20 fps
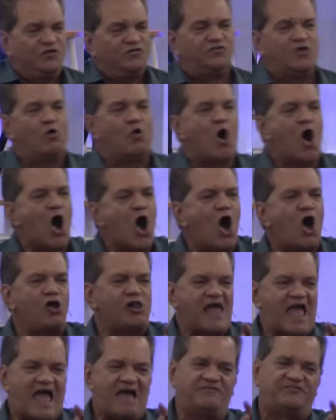So
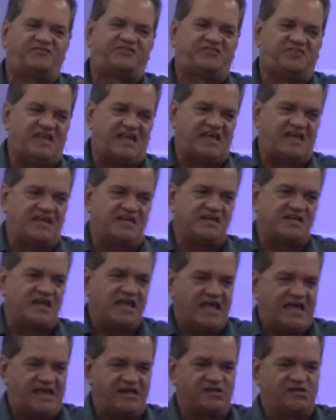all have
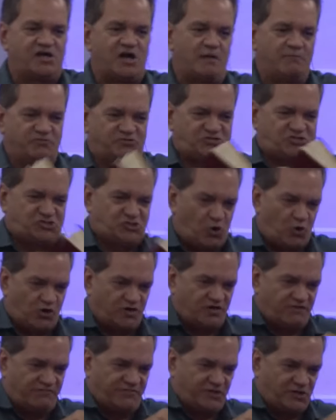sinned and come
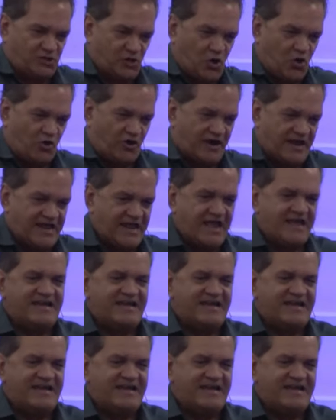short of the glory.